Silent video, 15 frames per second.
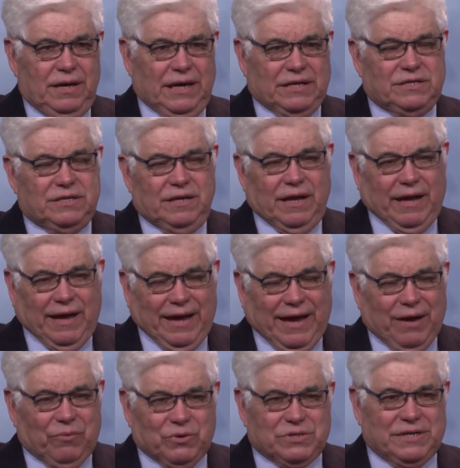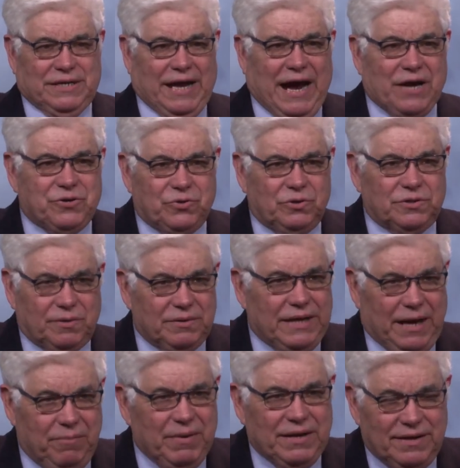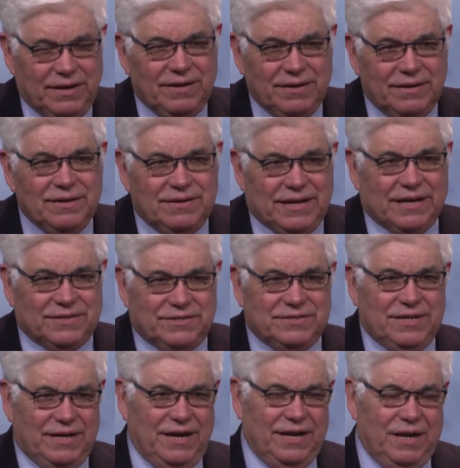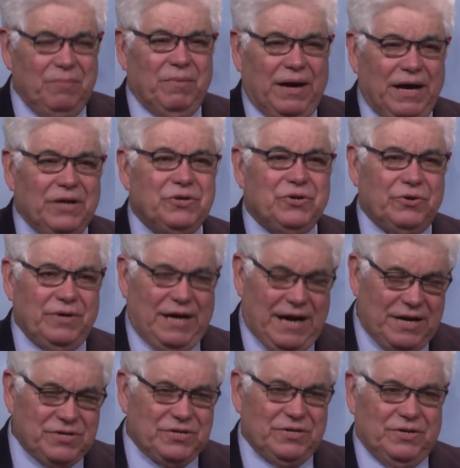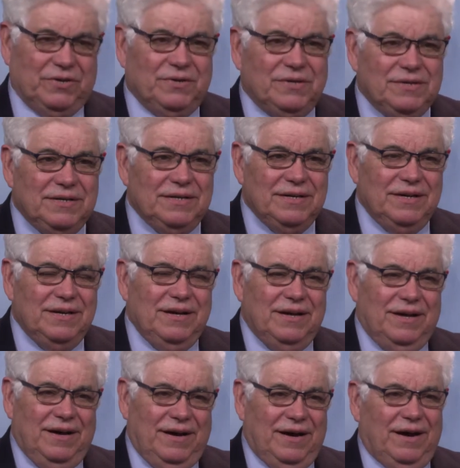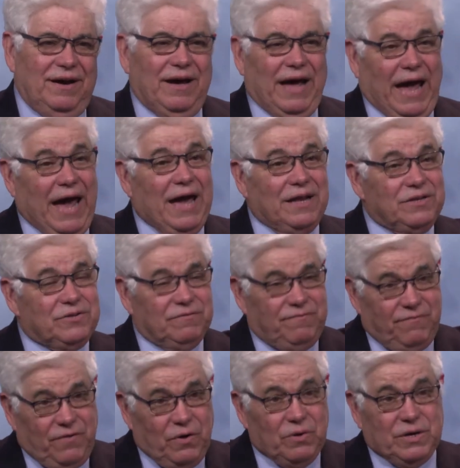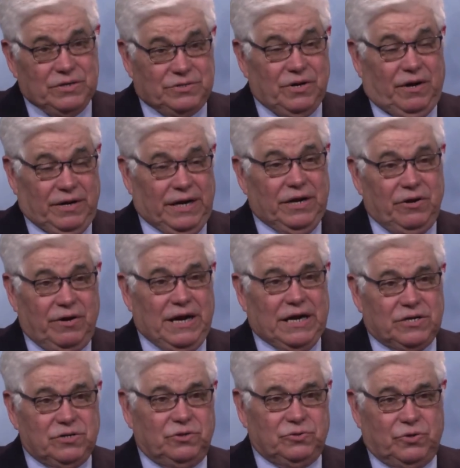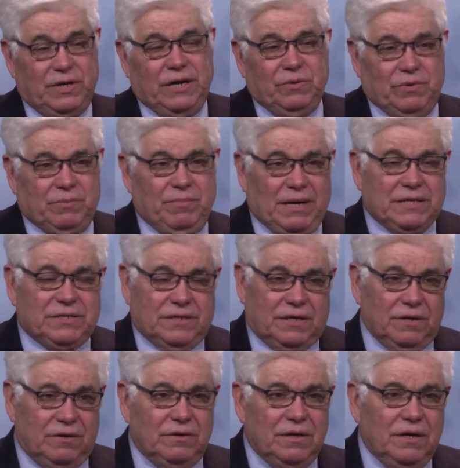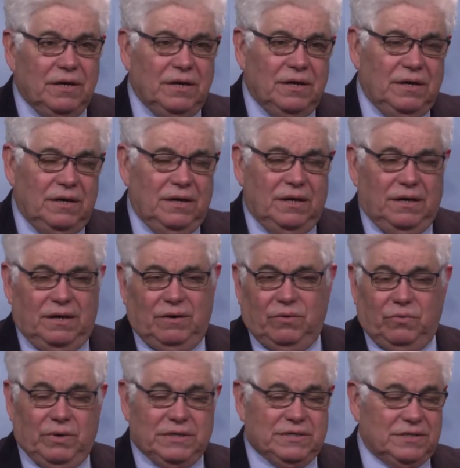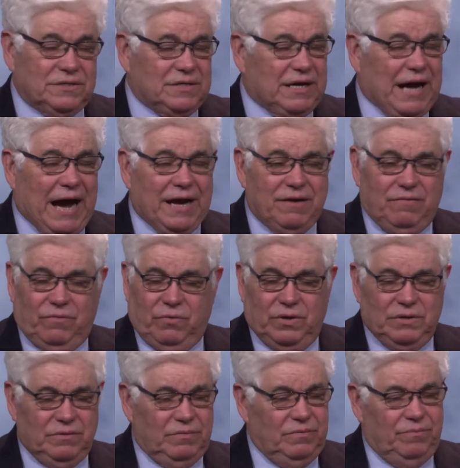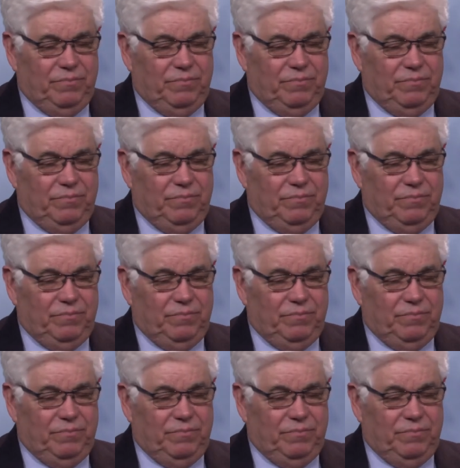it's it was a natural to name it Texas A&M International, uh, and to focus on international trade with Mexico uh, which is kind of what